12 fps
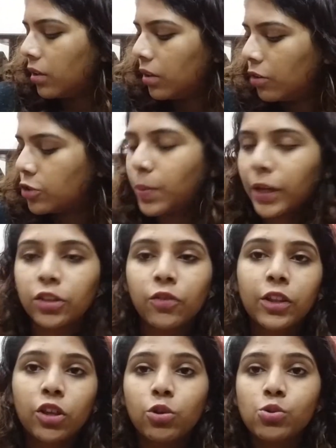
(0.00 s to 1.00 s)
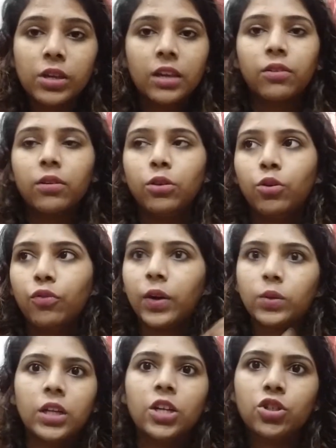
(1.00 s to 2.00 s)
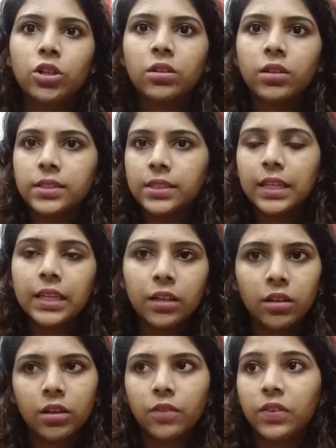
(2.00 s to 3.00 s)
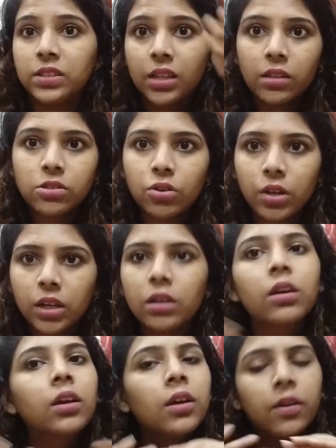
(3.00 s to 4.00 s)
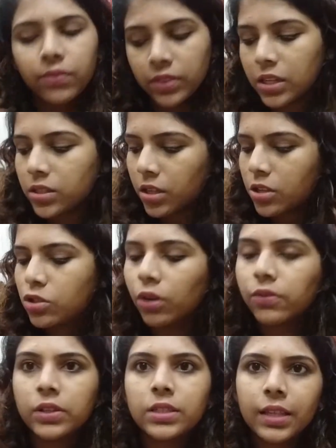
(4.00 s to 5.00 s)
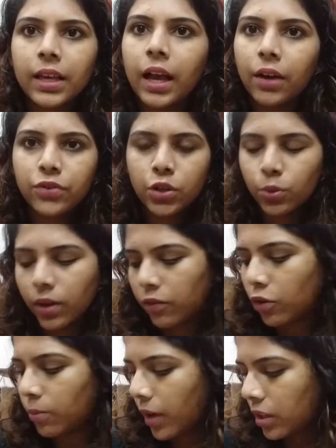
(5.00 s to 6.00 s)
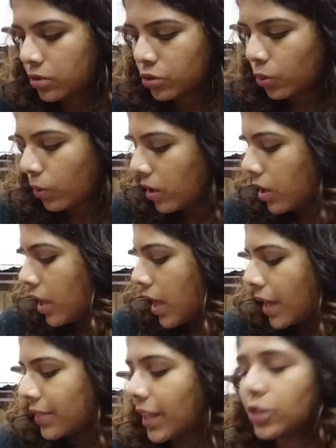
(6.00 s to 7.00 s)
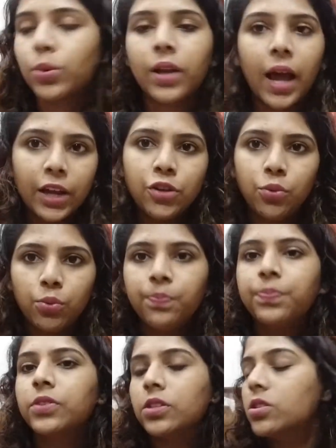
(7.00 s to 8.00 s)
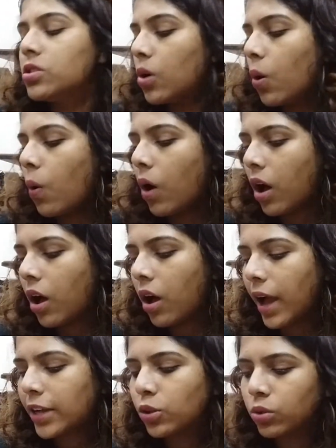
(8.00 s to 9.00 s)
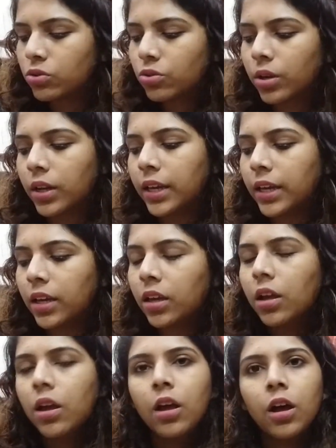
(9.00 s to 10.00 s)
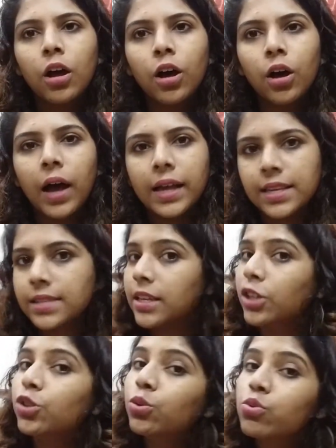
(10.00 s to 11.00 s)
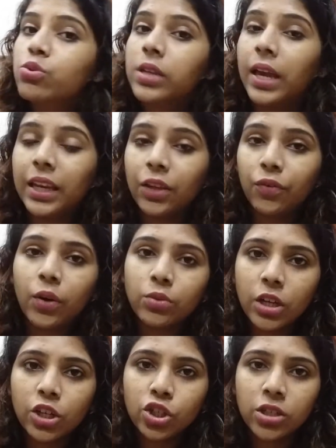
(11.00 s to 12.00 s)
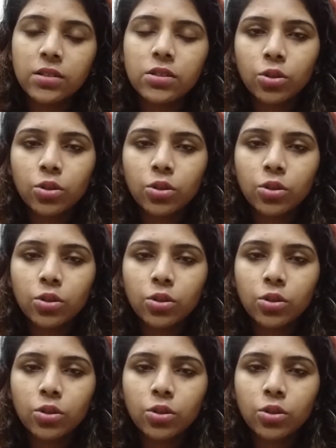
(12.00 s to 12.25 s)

Irrespective whether you're using foundation, concealer, even sunscreen, this is your first thing after you have your bath. So that's what I do. So I don't really, as I said, use any foundation.